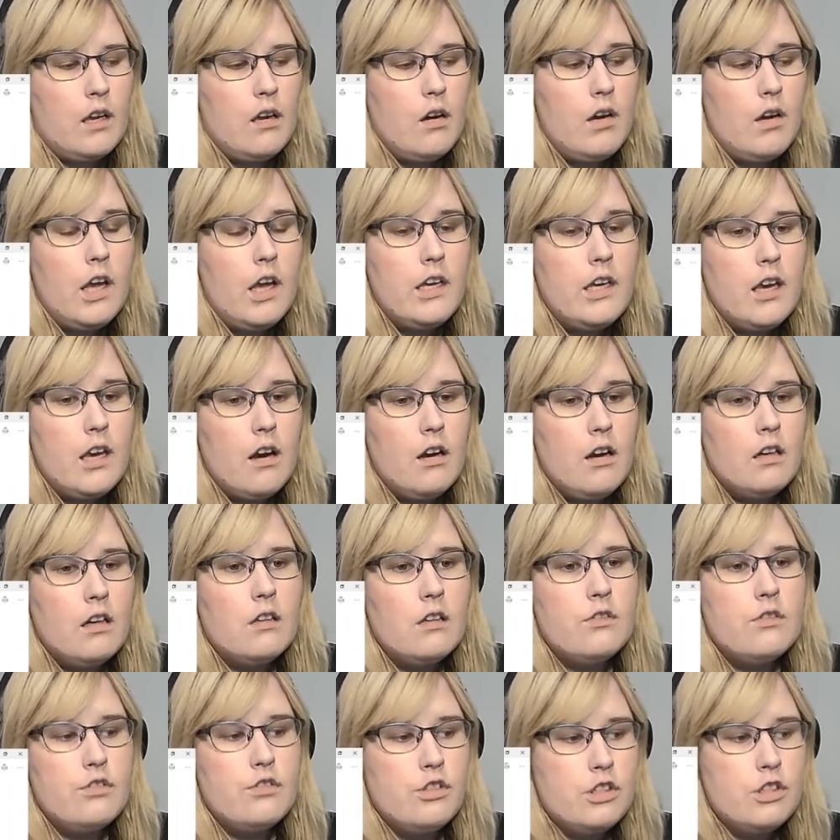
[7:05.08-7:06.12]
Karen.
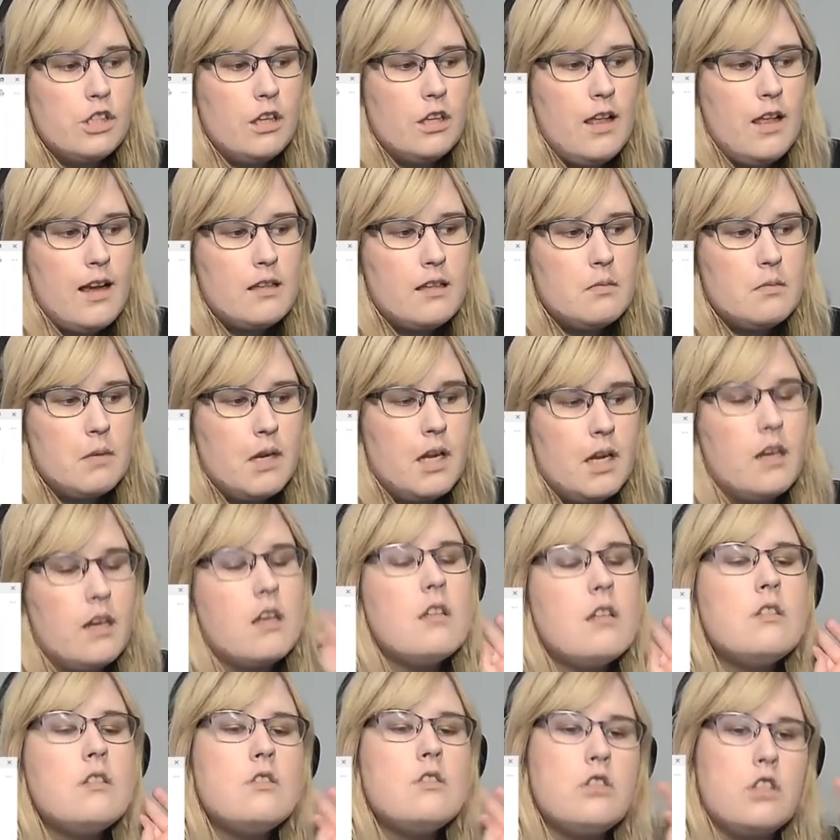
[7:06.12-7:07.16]
Chillax, man.
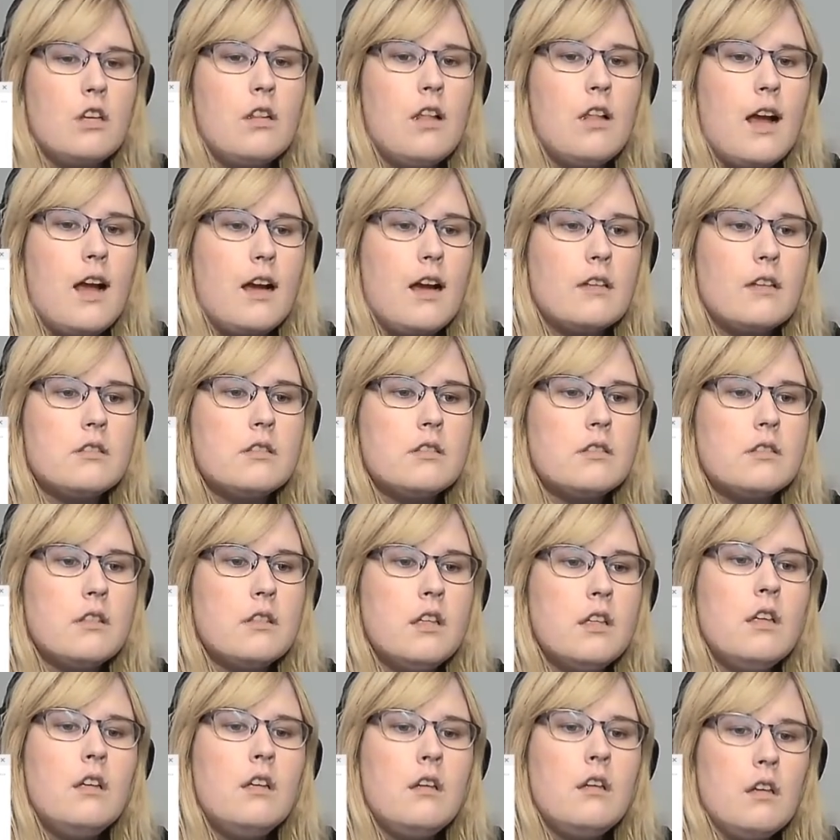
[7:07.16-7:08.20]
Chillax.
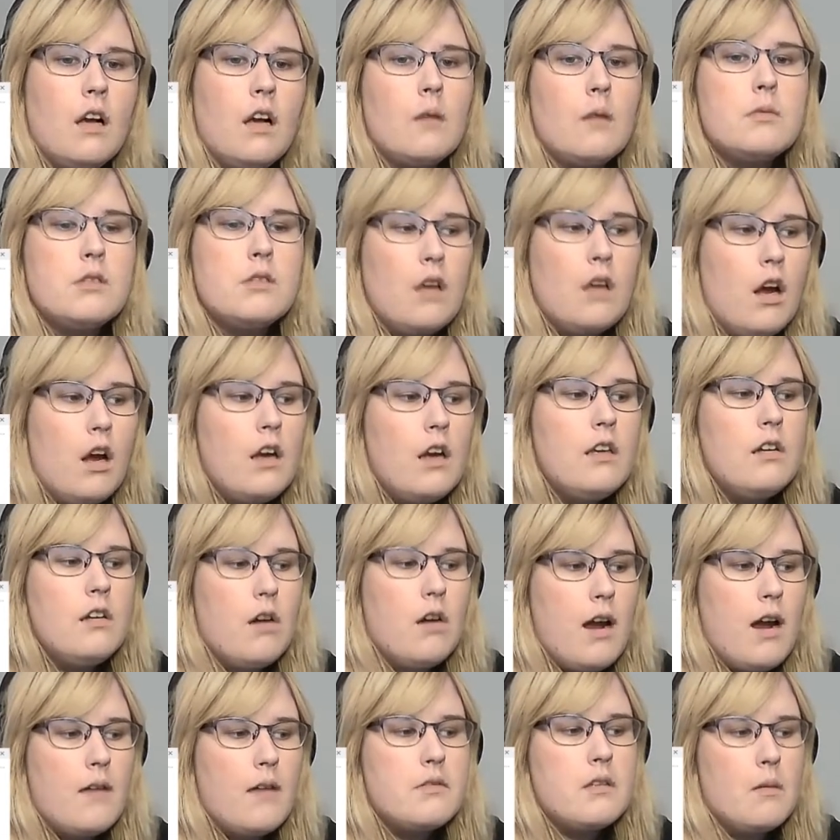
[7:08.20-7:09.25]
I'm sorry you don't
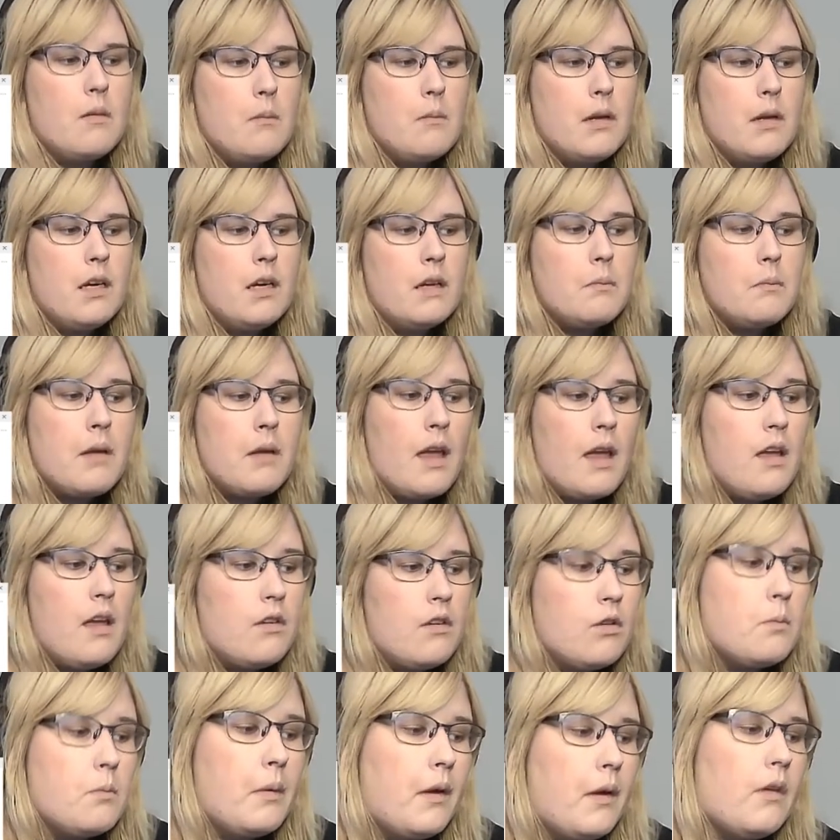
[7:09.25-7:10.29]
have somebody paying your
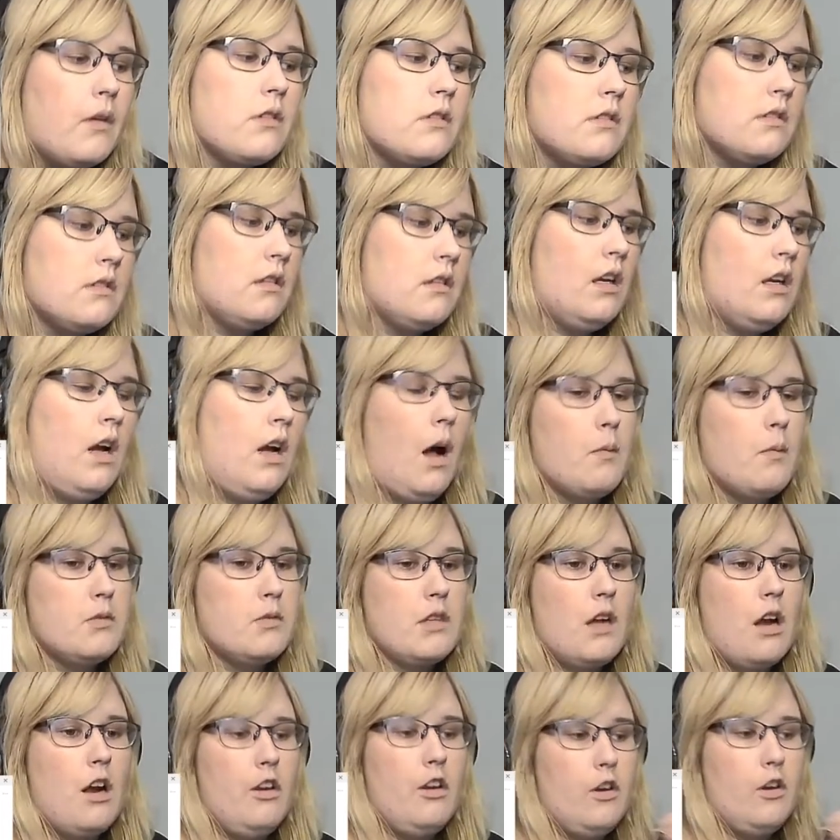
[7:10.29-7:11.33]
bills. I'm
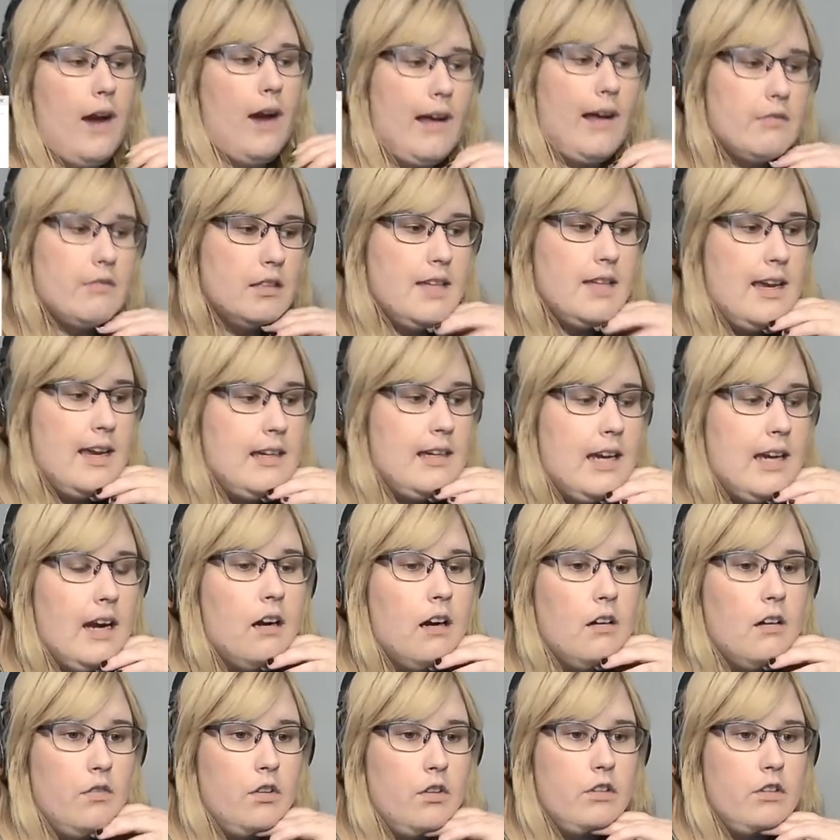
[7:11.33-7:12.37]
sorry you have to take care
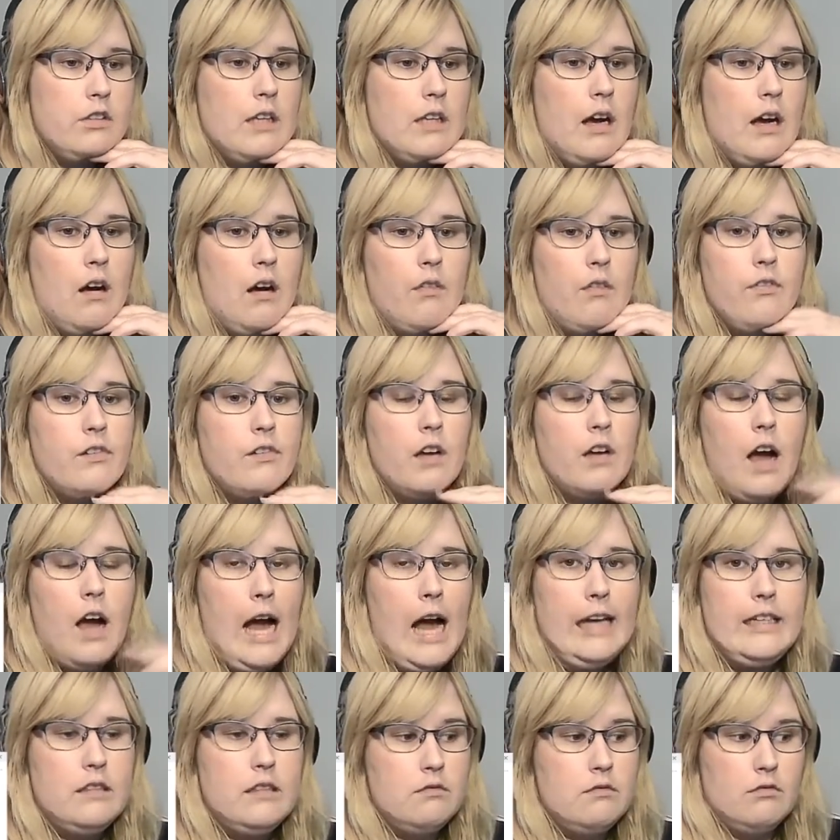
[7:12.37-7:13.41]
of yourself. I
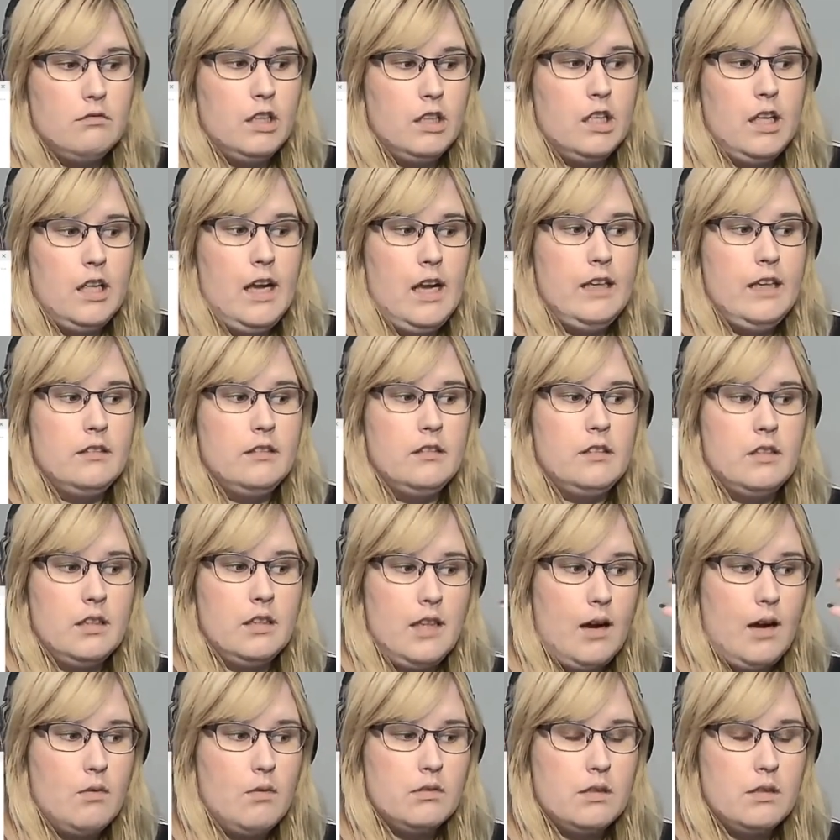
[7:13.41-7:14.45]
didn't realize
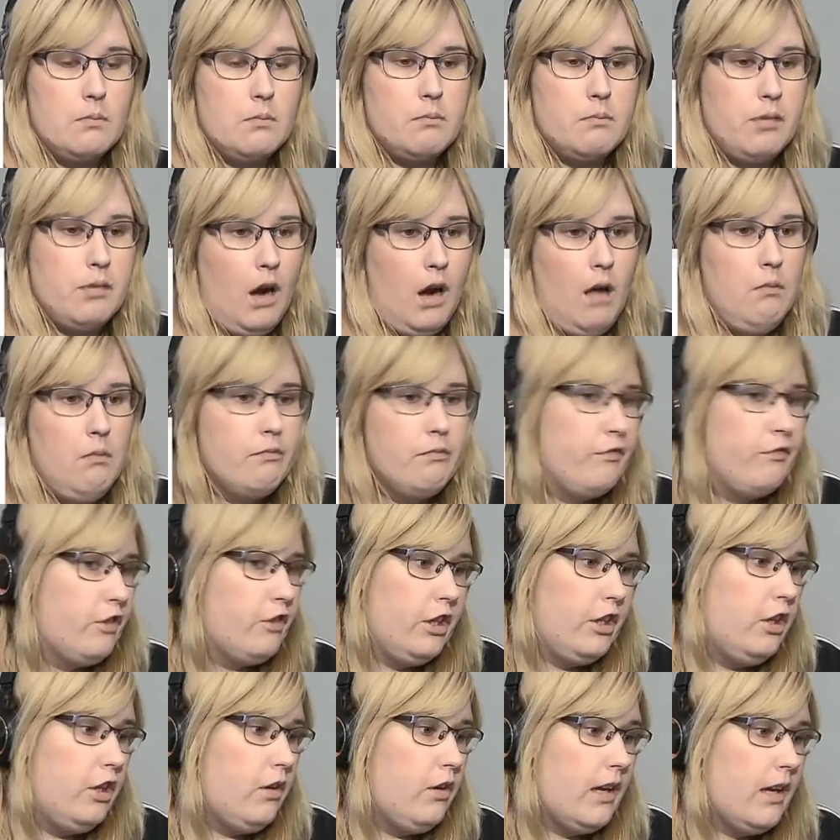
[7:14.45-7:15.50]
that was a problem for
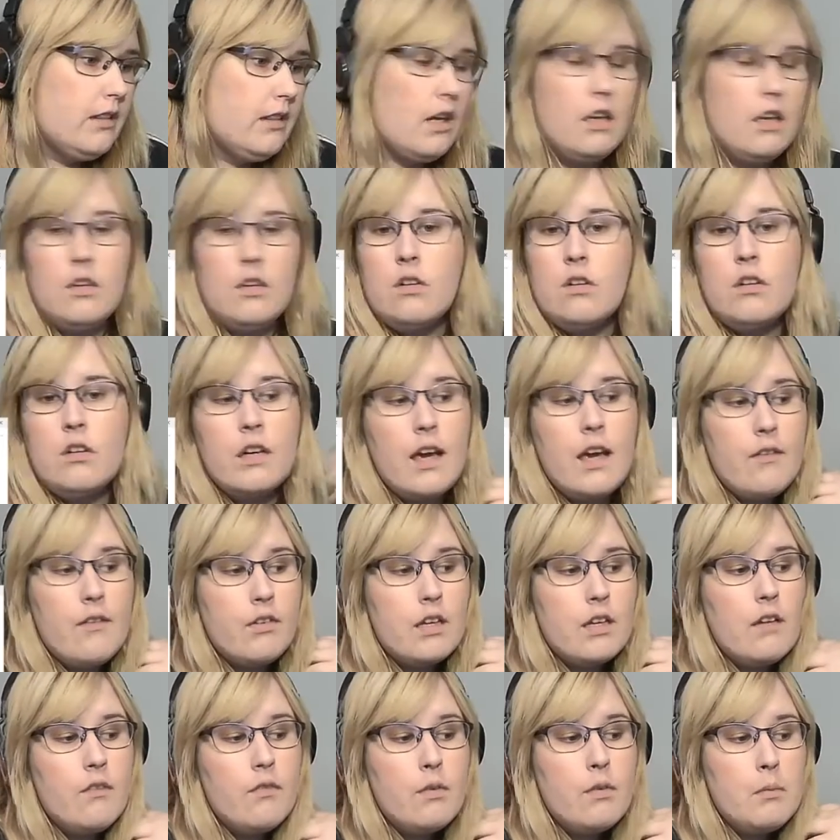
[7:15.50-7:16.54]
you. I thought you were an
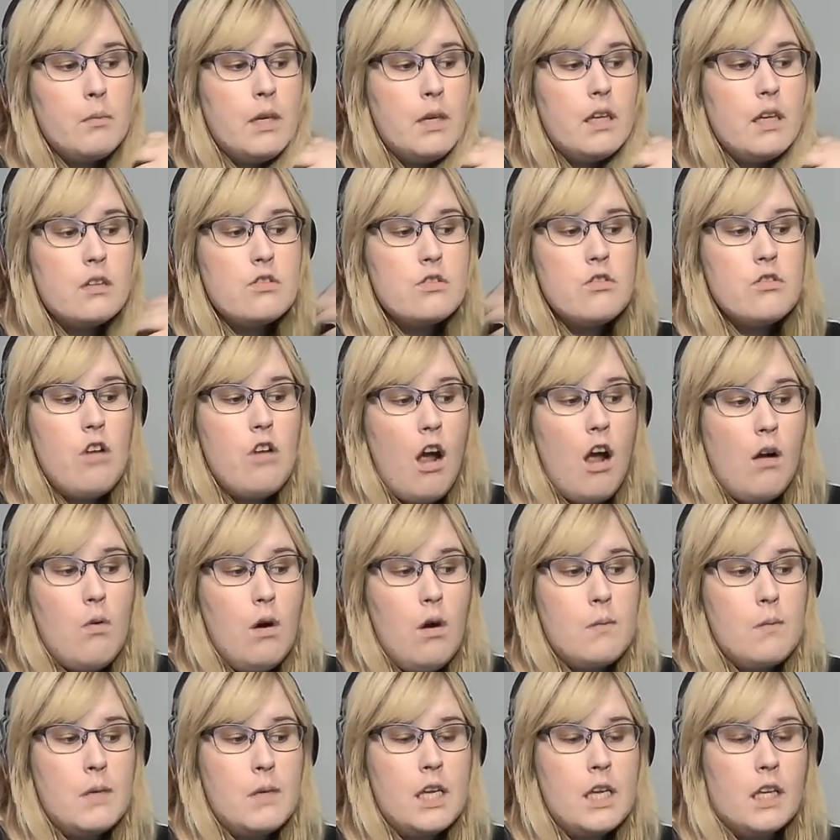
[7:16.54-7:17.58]
advocate for being a strong
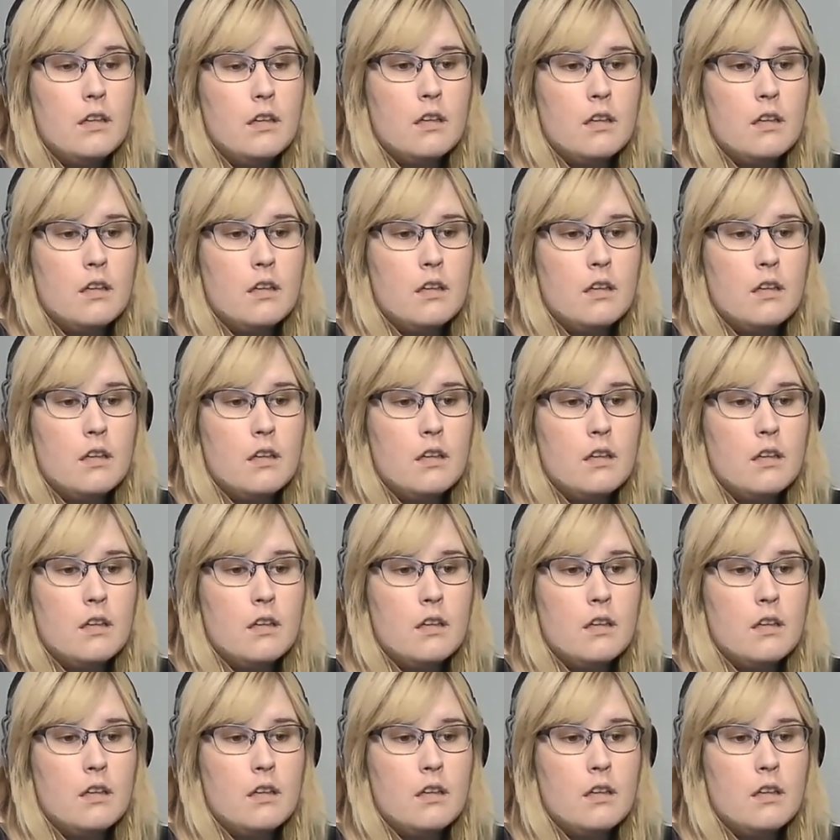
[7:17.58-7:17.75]
woman.